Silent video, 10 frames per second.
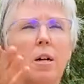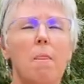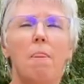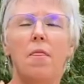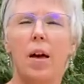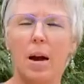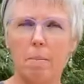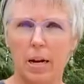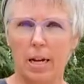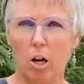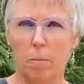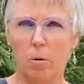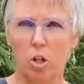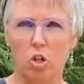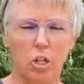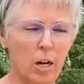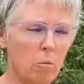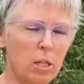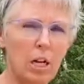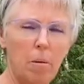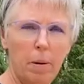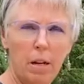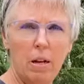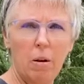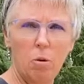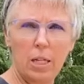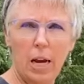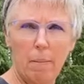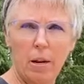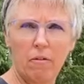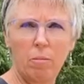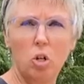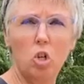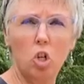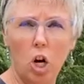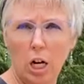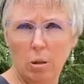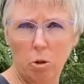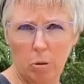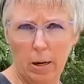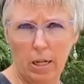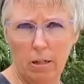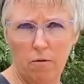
that might help you understand what's happening from your dog's perspective.